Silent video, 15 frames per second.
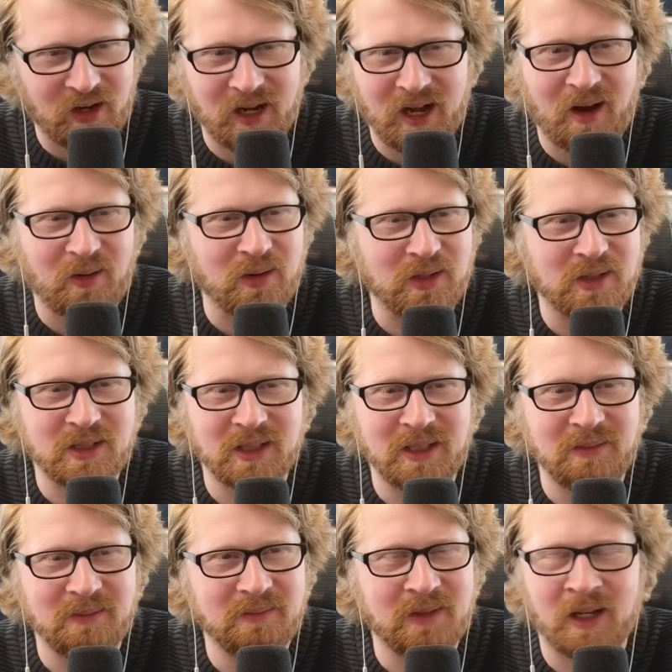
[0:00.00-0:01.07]
hour
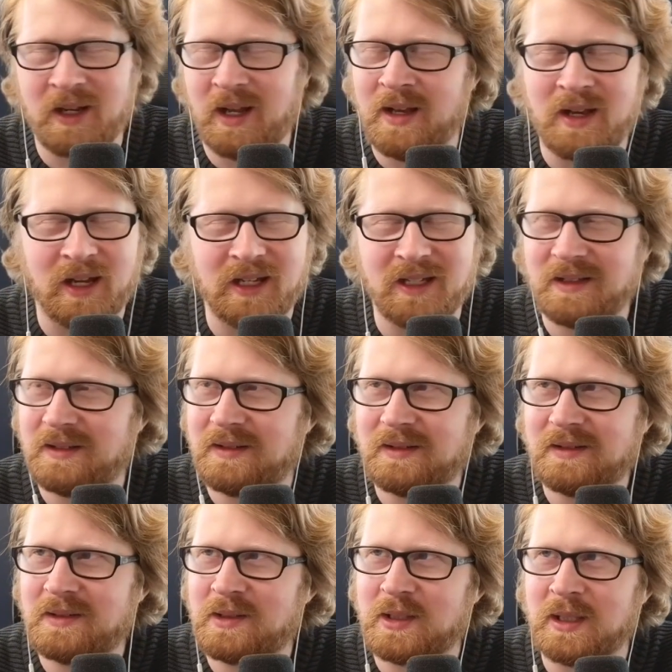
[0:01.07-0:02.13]
sleep a night
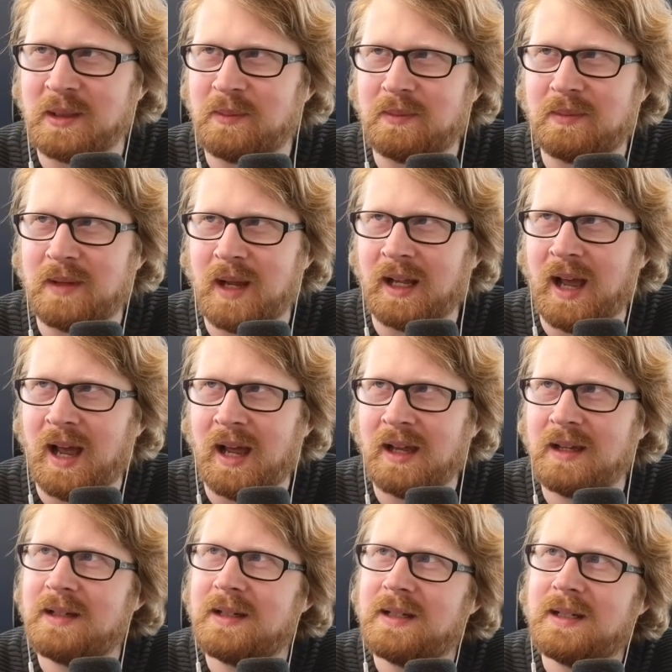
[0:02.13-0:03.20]
sleep kind of guy.
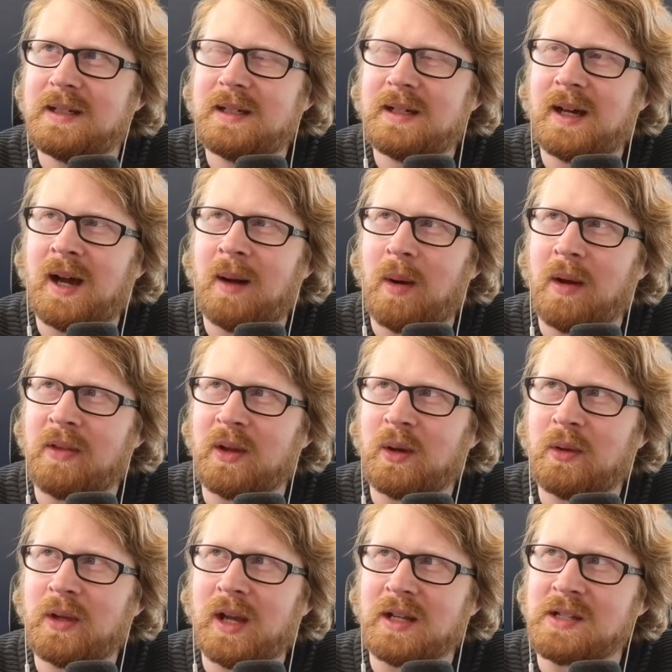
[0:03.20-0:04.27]
I think I
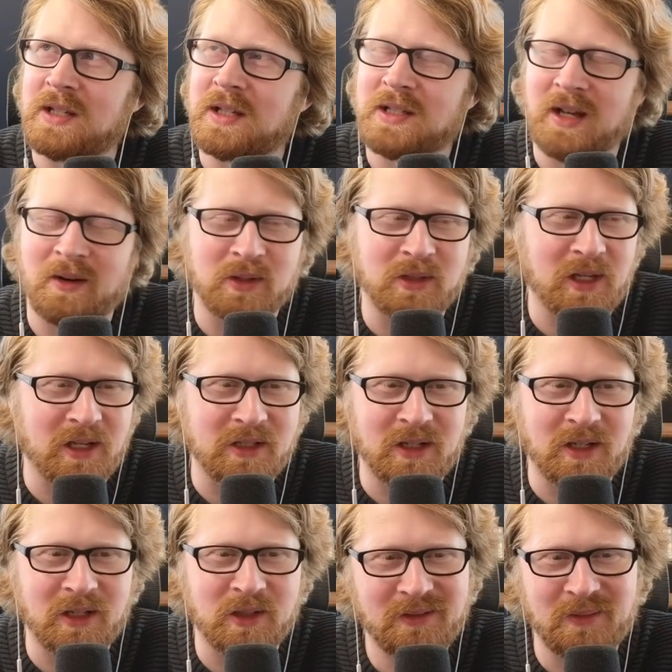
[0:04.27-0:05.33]
only got 6 hours last
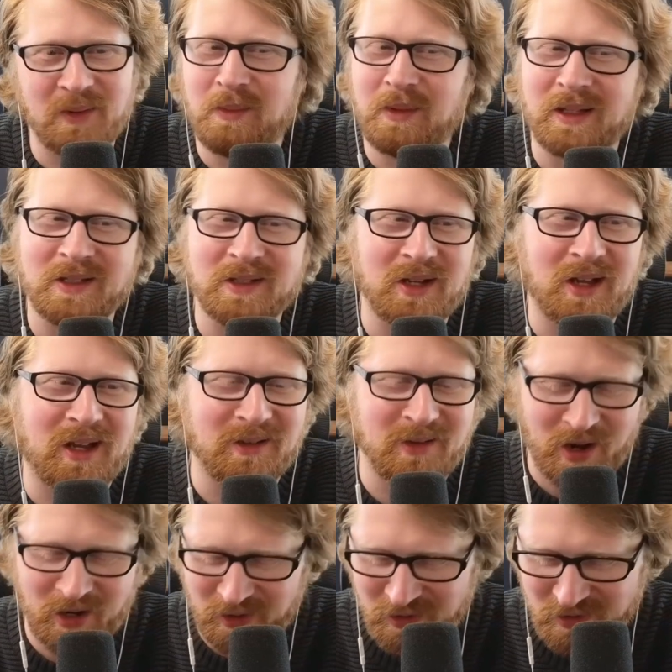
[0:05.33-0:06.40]
night. So maybe it's
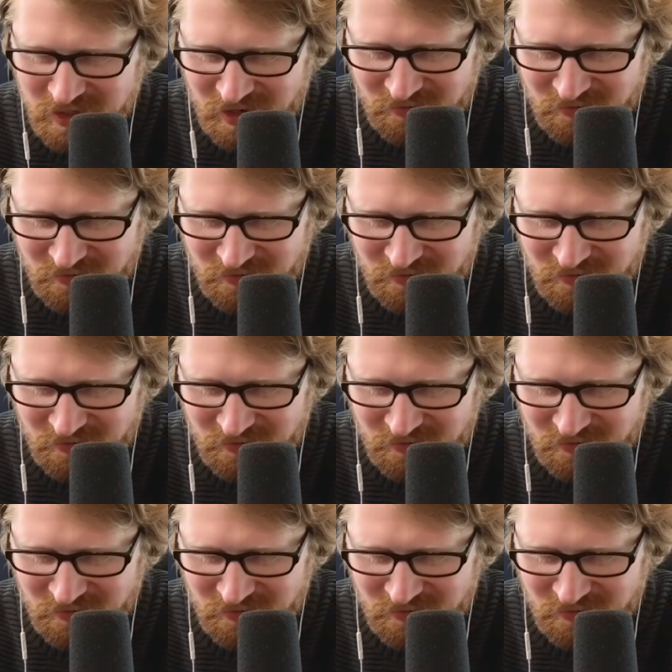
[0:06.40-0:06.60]
not a good sign